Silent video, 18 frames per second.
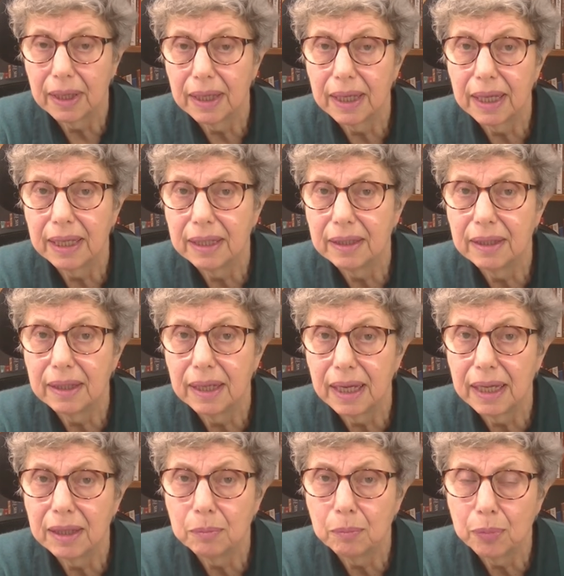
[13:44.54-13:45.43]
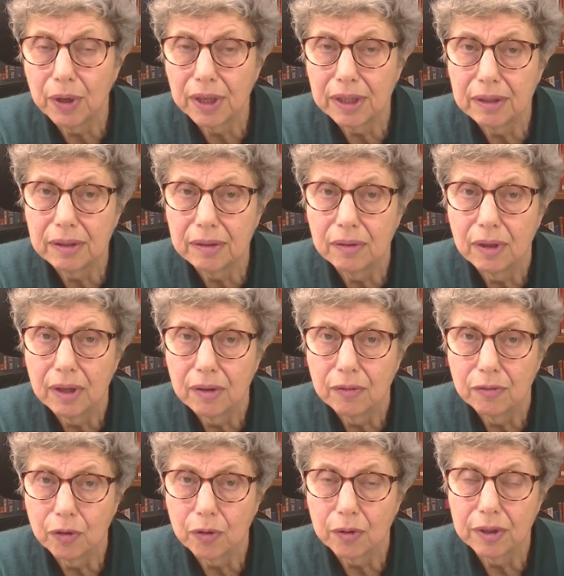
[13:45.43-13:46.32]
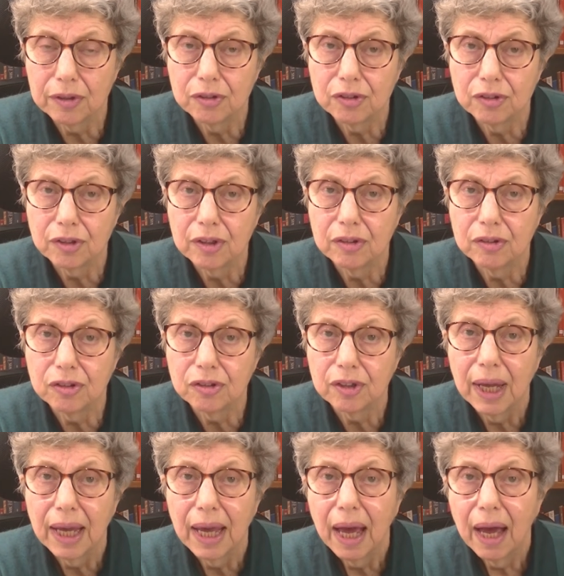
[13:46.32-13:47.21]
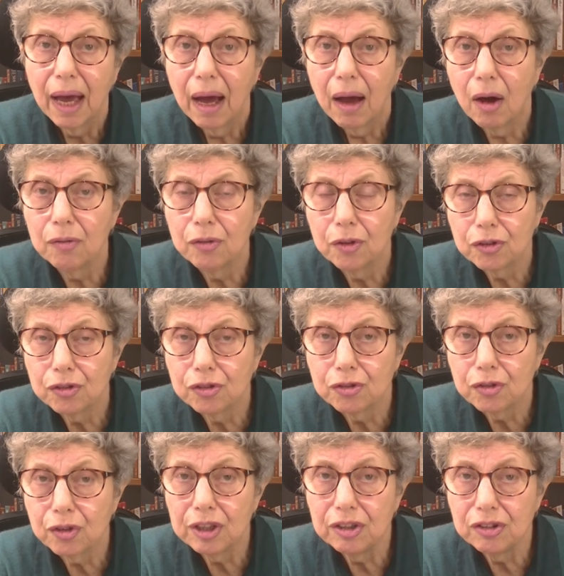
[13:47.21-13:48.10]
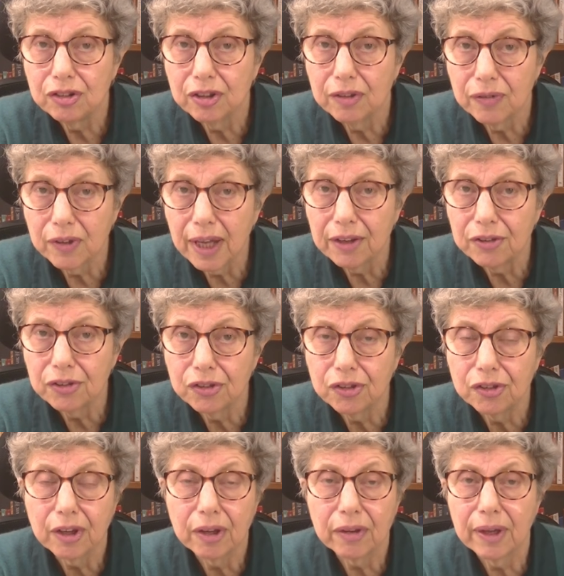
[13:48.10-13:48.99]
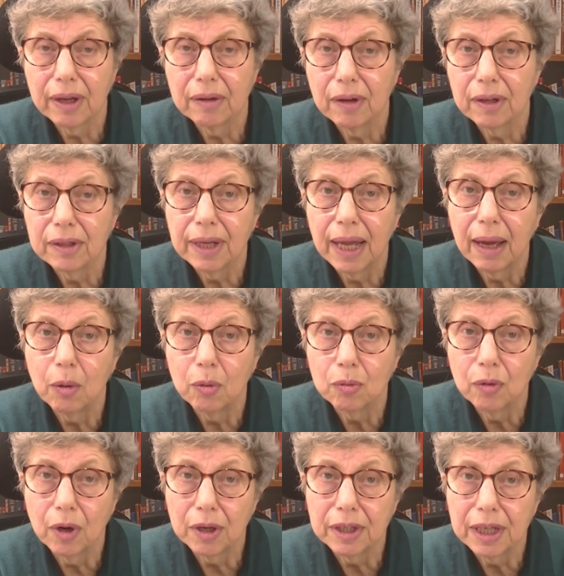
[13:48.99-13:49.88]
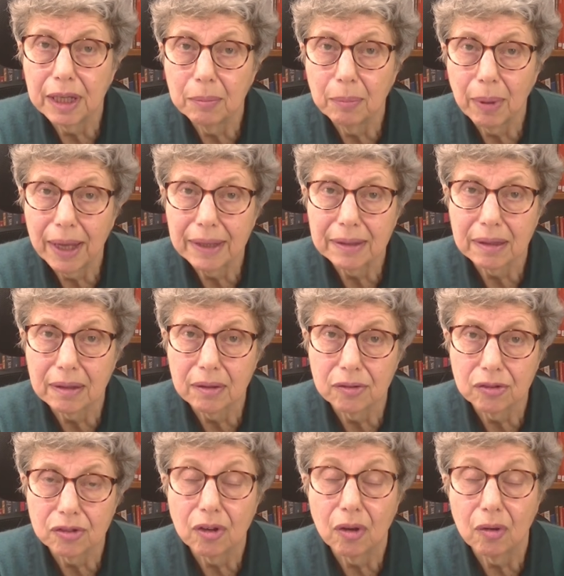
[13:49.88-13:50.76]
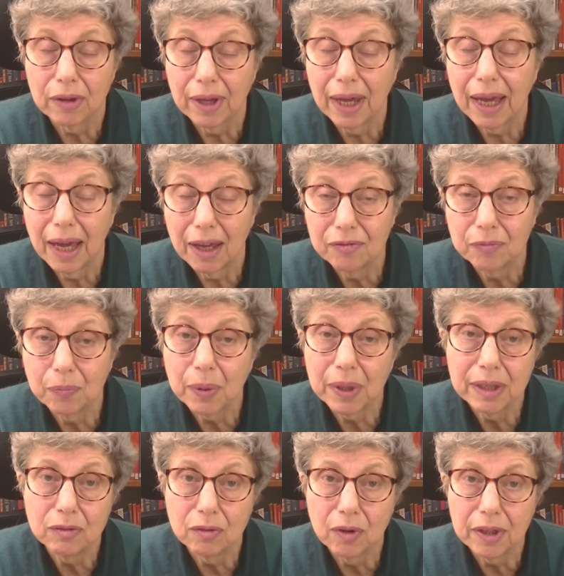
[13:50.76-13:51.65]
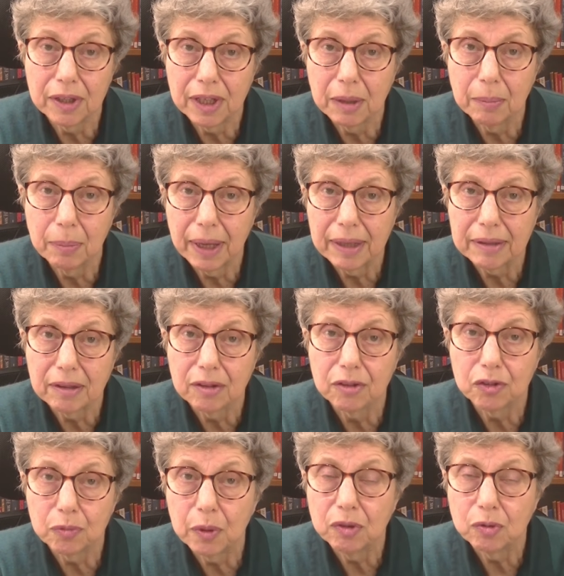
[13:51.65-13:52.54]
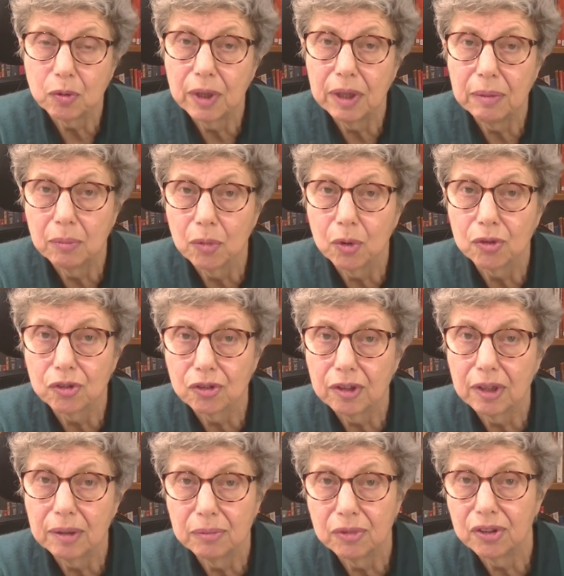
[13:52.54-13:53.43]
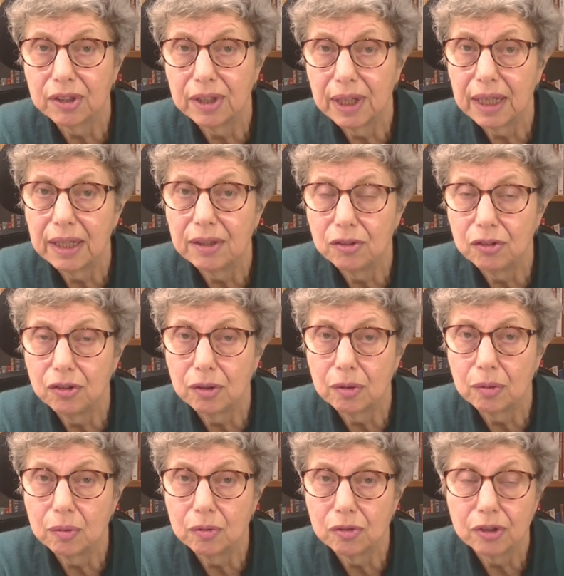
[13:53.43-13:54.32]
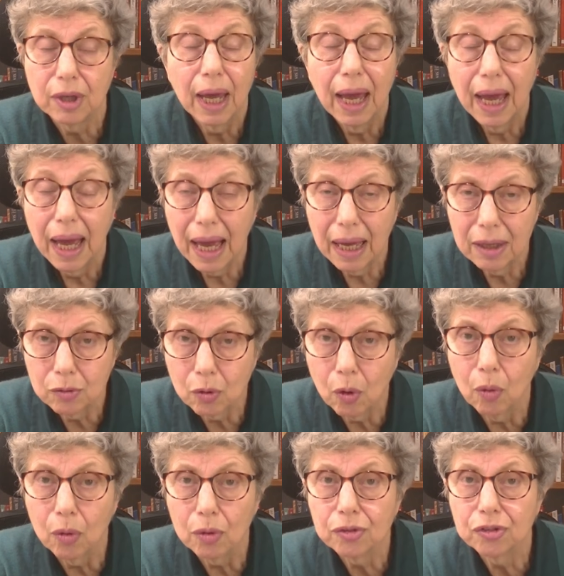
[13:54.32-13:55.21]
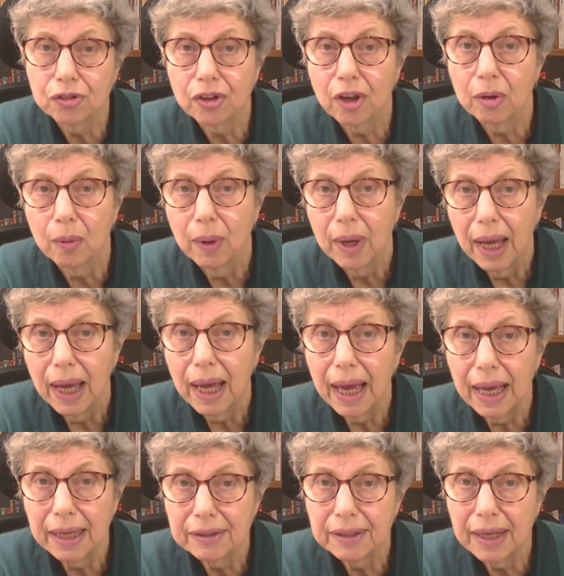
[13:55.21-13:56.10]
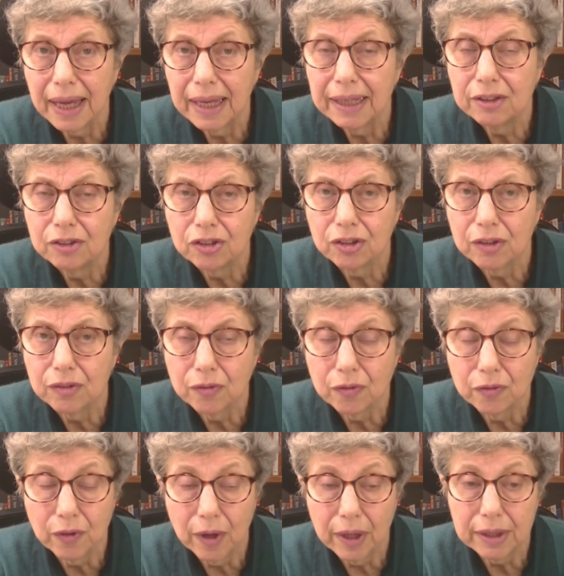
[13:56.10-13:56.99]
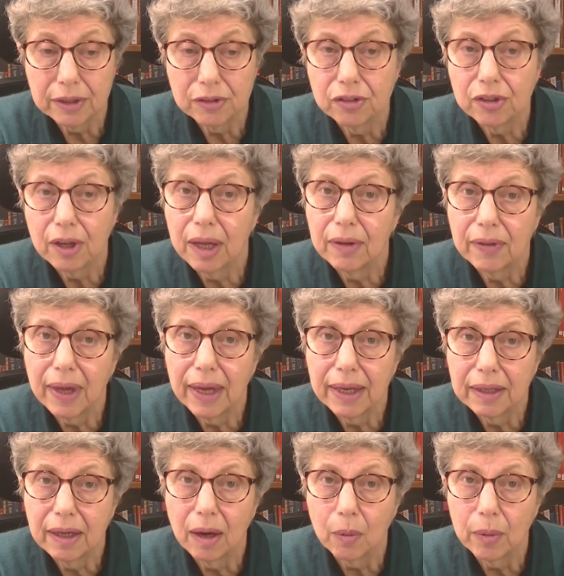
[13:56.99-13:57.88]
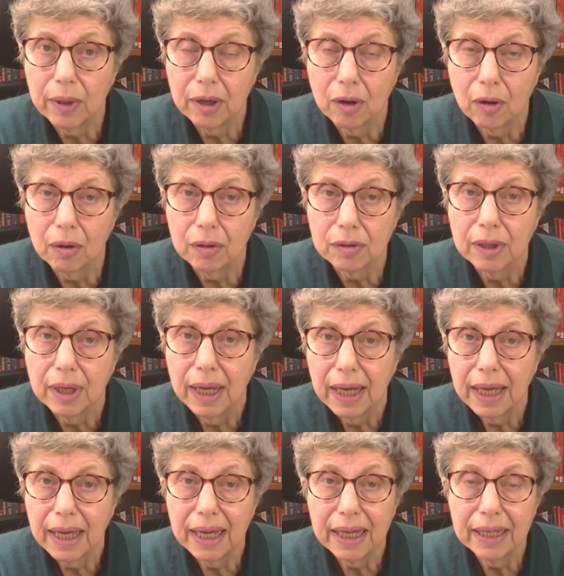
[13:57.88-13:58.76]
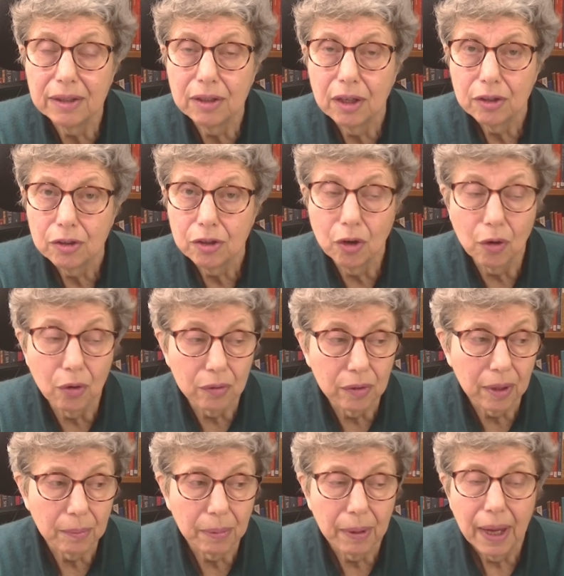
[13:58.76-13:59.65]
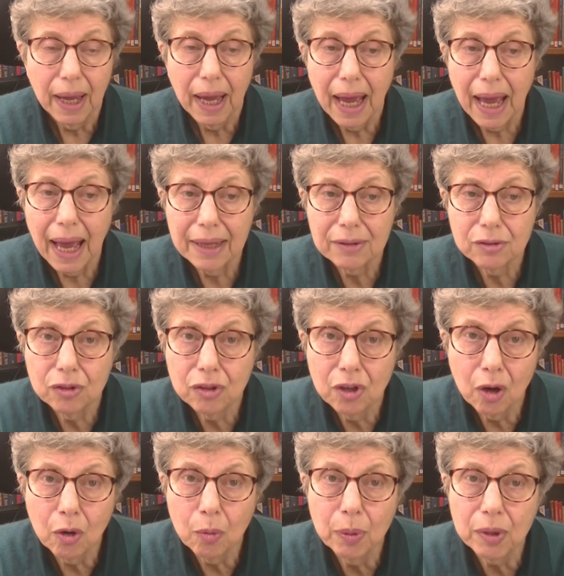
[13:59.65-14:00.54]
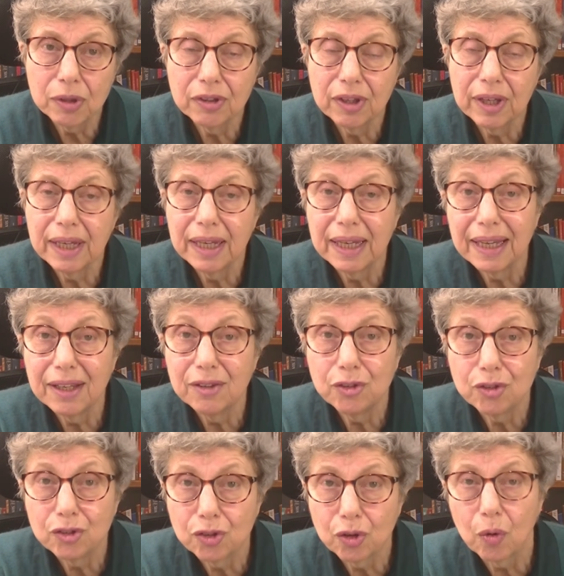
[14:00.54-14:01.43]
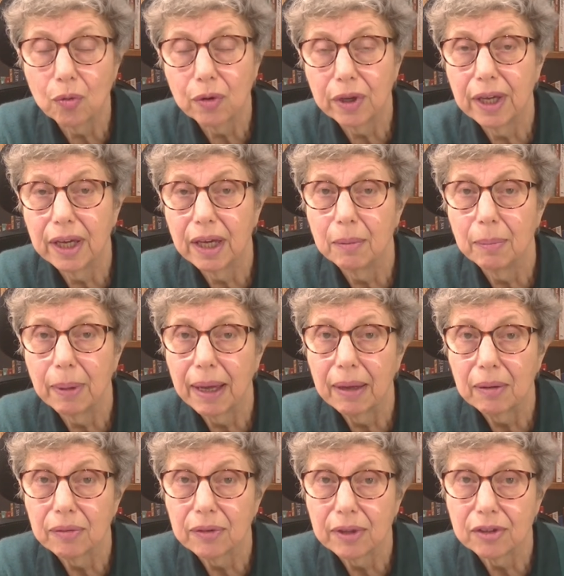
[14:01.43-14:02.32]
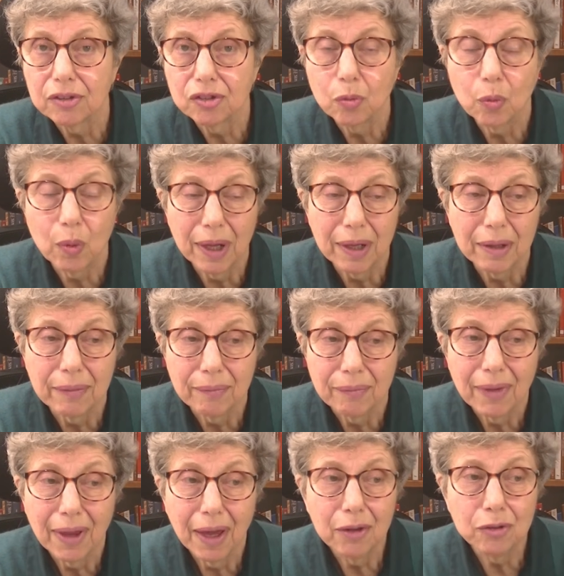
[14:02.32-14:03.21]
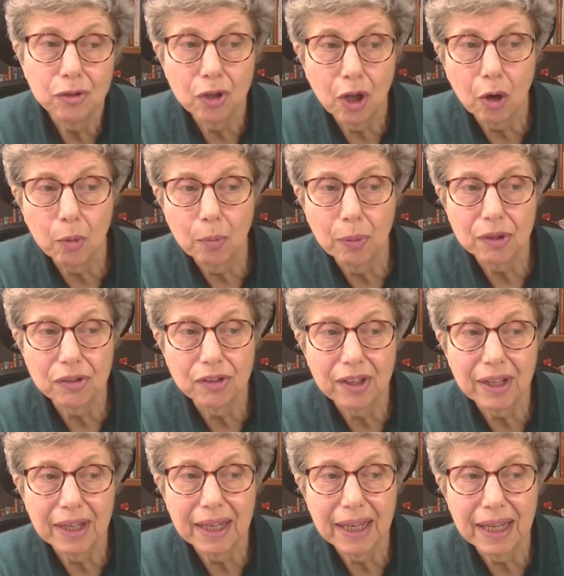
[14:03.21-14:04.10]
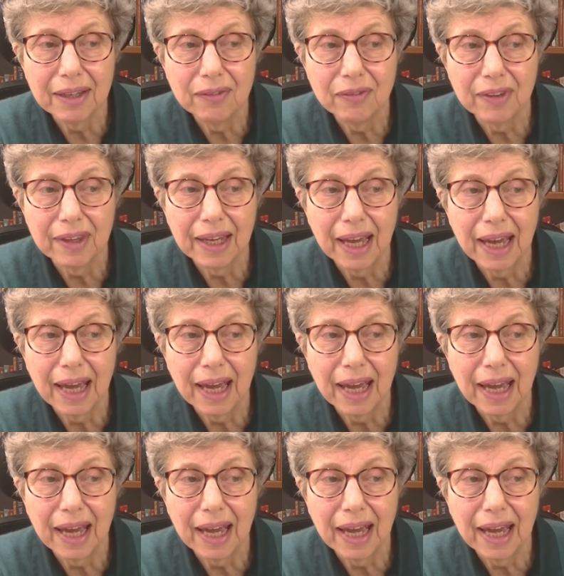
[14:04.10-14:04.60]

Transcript: in Britain, for instance, on the streets of Leicester, there are now running battles, or there have been running battles between Muslims and Hindus, and also an ancient fight. And they're going on in Europe. And nobody is talking about this. Well, nobody in the